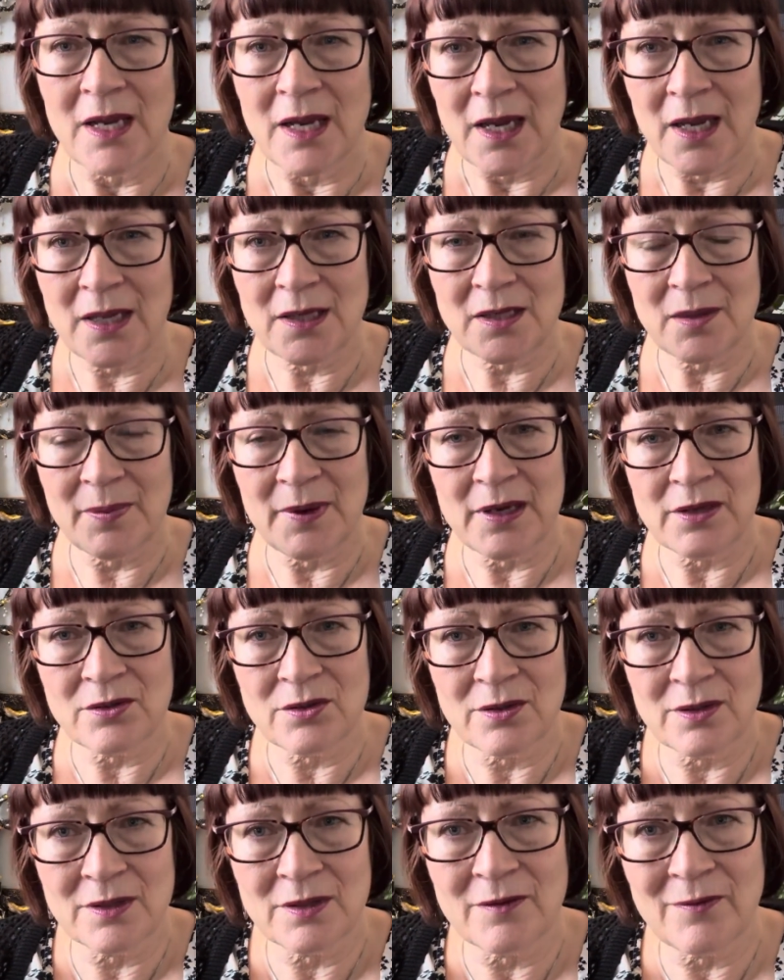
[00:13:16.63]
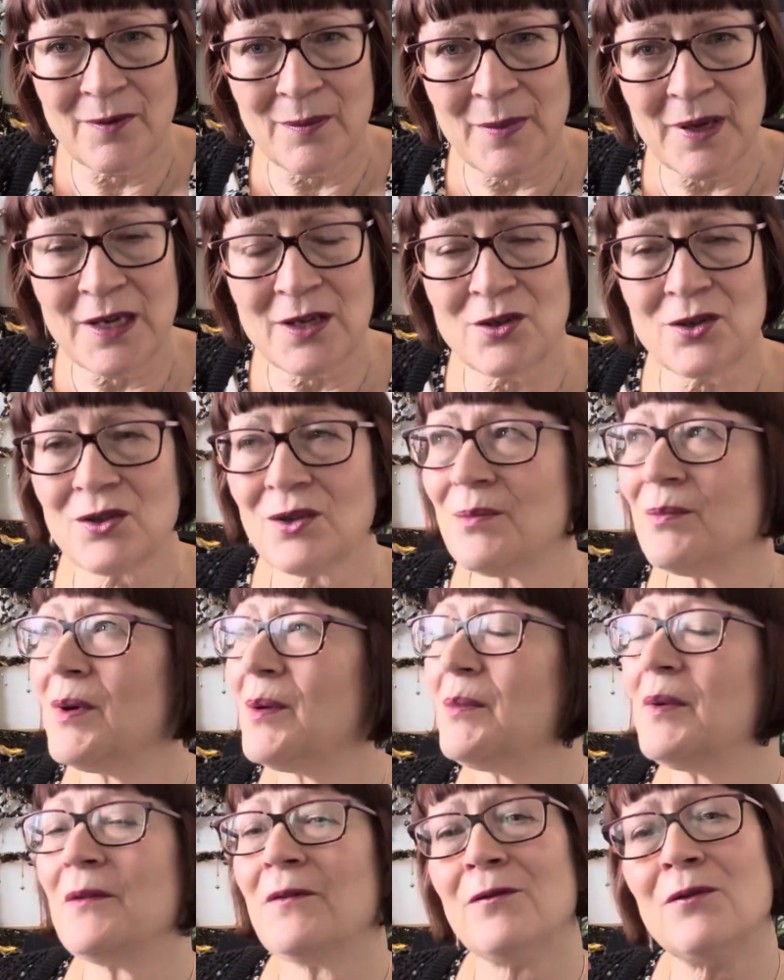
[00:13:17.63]
It's about transformation. But
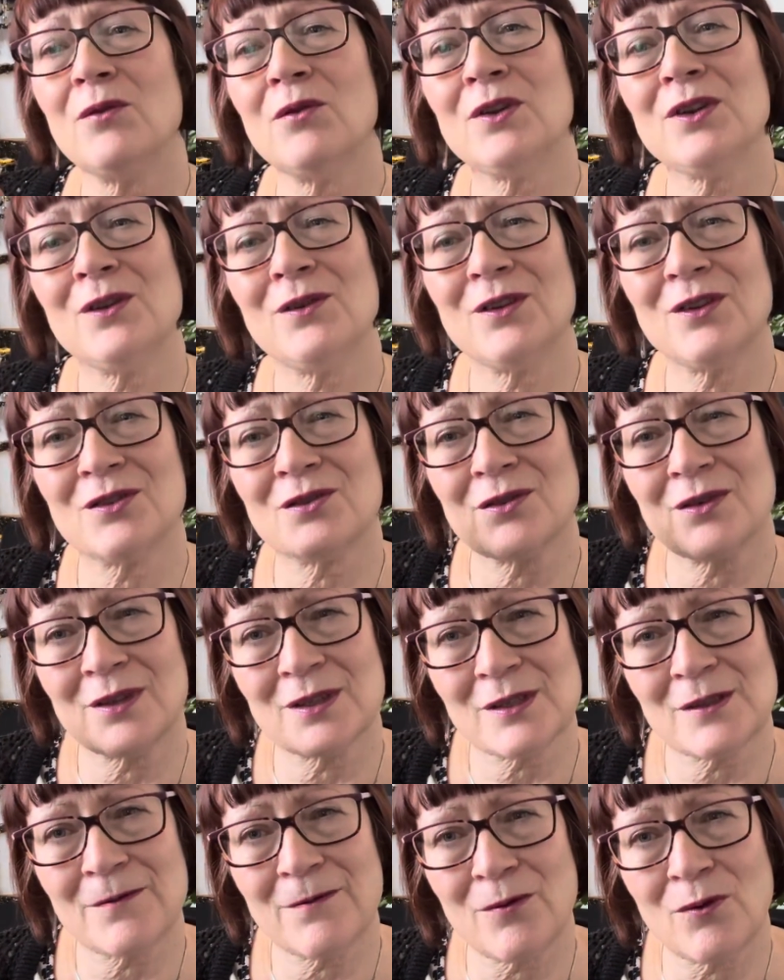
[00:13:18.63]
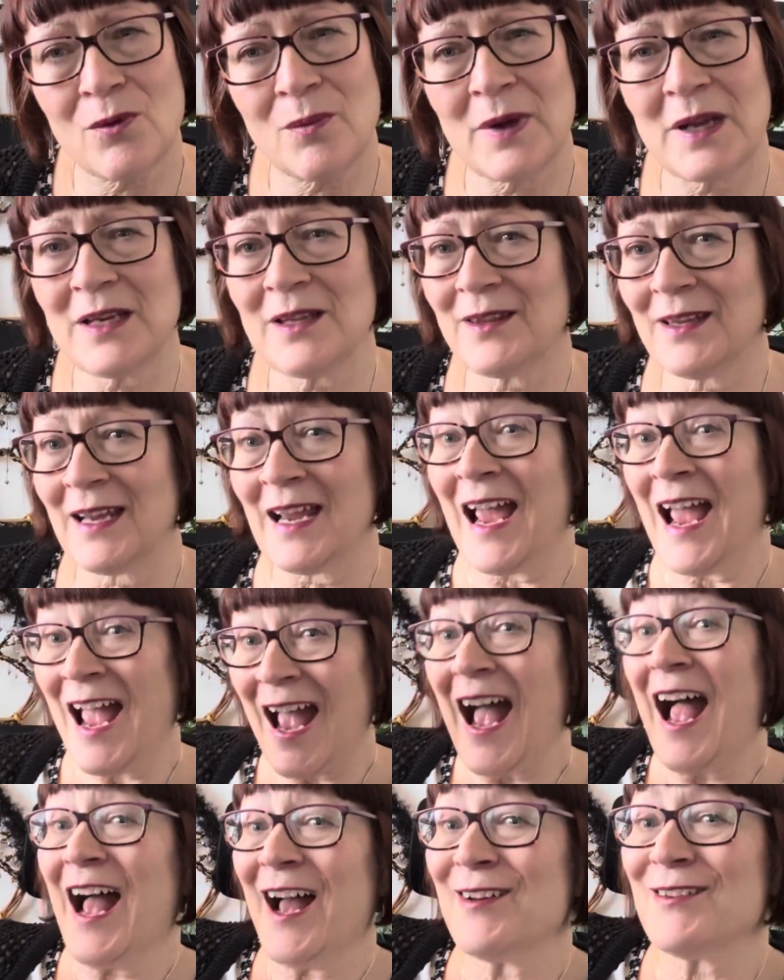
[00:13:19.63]
before you can transform anything
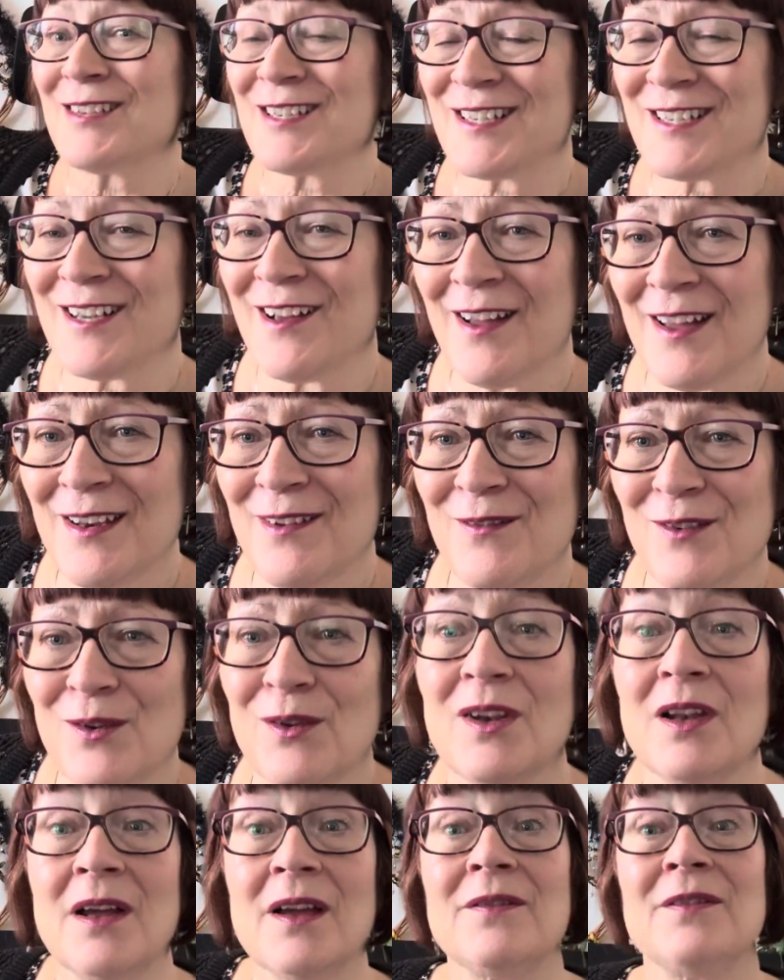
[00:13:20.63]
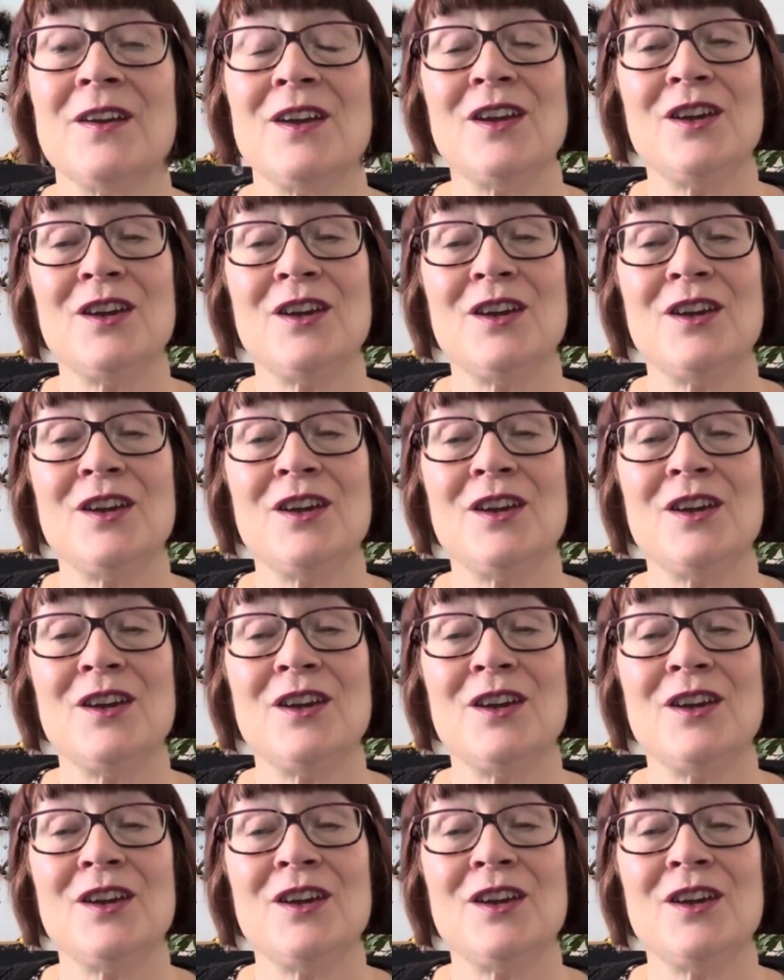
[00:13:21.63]
outside of your life,